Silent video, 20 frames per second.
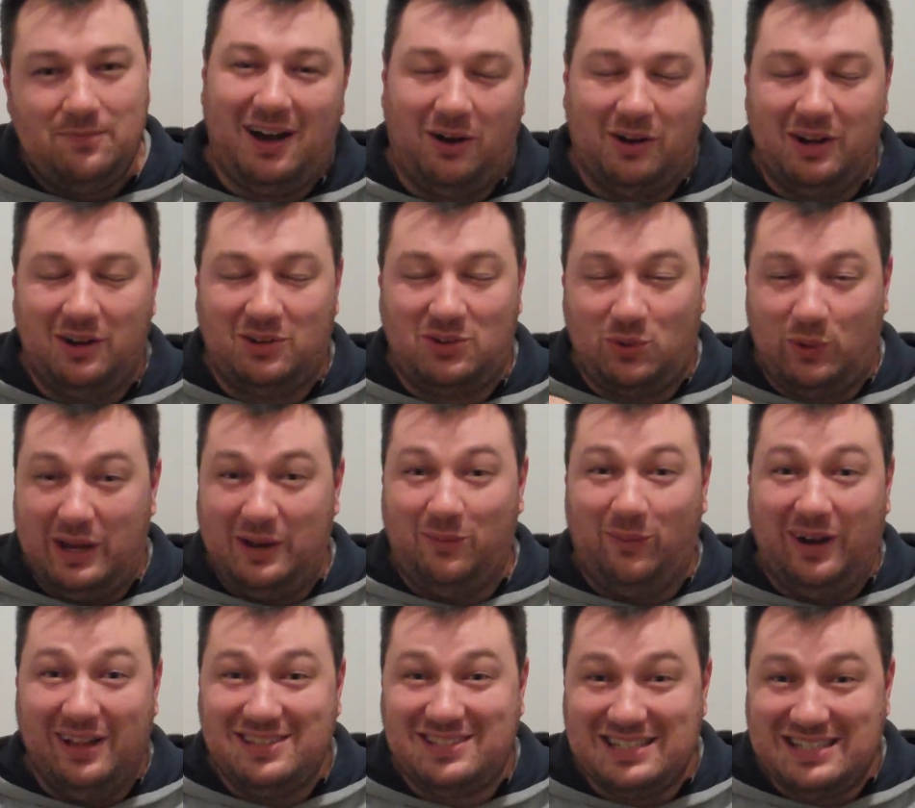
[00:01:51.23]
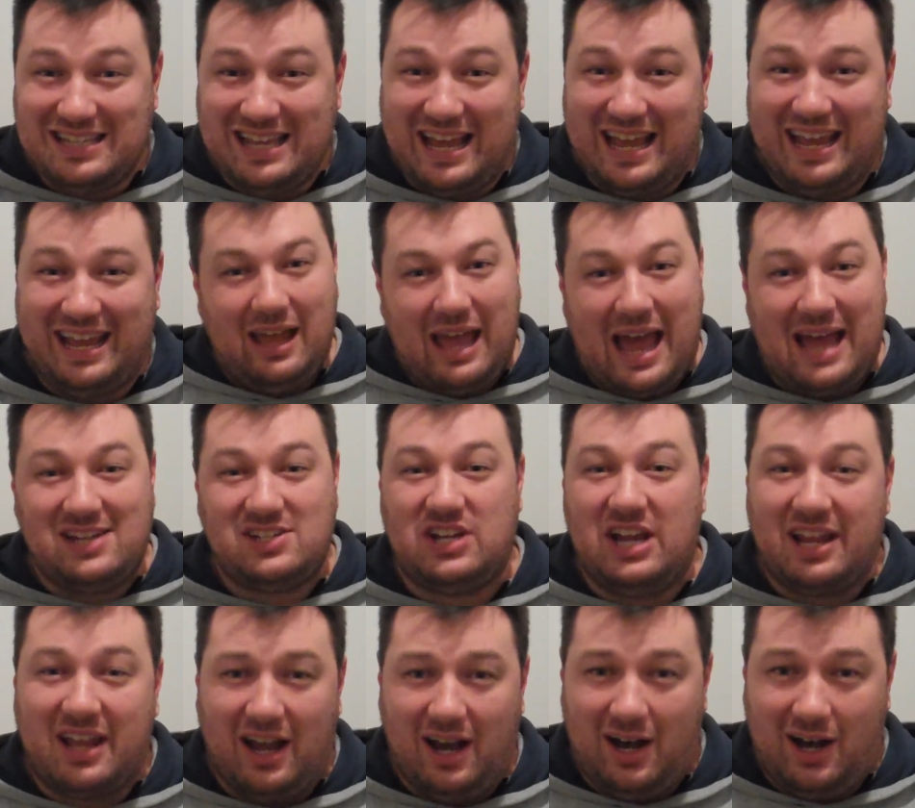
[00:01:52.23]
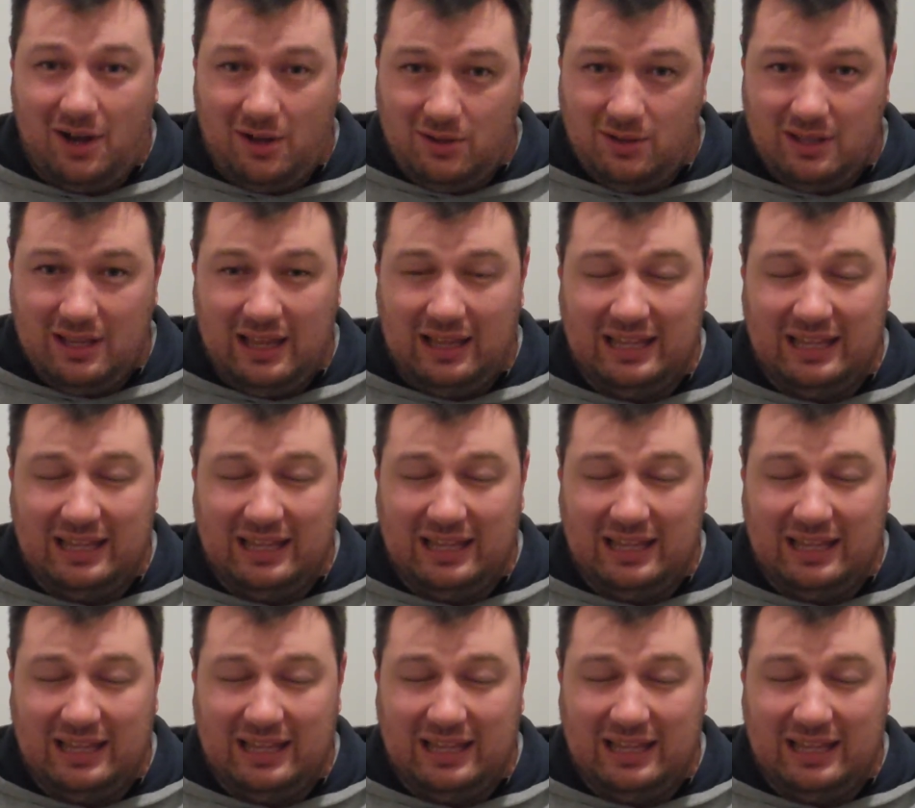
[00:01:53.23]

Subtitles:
I'm gonna tweet once a day at Shaycarl.